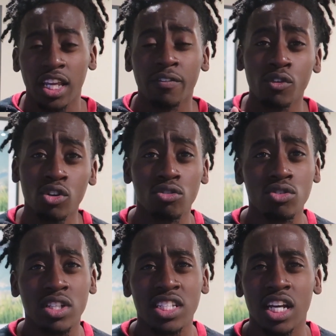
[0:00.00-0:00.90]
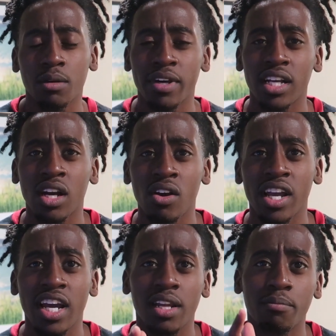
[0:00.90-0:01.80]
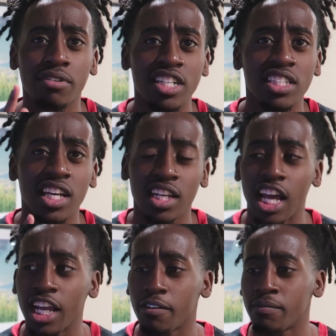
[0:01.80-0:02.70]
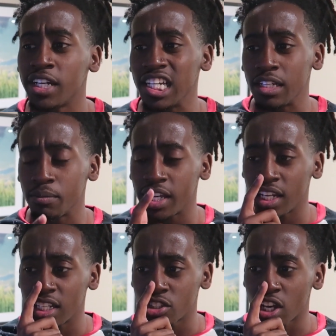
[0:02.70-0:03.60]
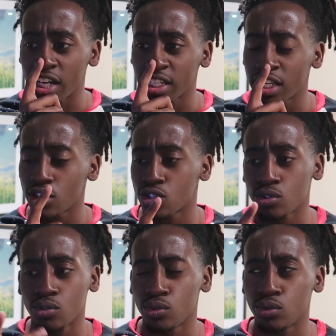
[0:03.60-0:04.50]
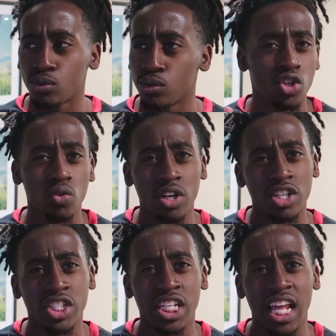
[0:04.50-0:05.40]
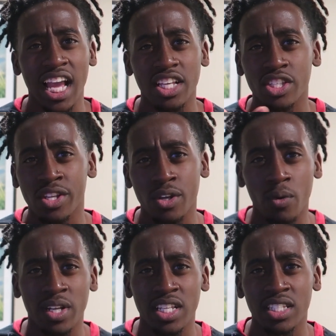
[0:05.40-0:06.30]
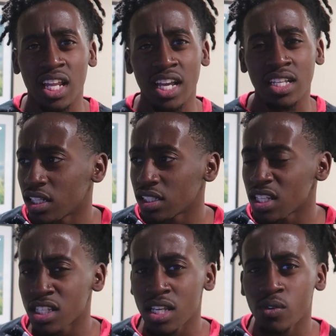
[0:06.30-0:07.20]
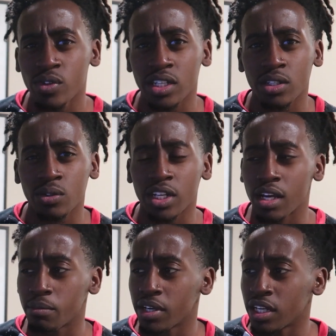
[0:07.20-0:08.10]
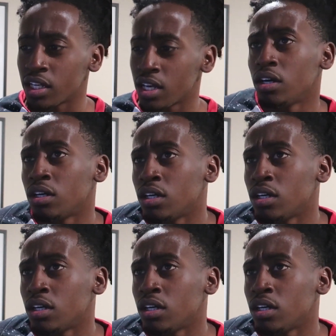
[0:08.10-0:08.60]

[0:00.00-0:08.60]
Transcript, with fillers: if you're new to the channel, man, go ahead and press that like button, man. Let's try to get to 200 likes, no dislike. Let's see if we can do that, man.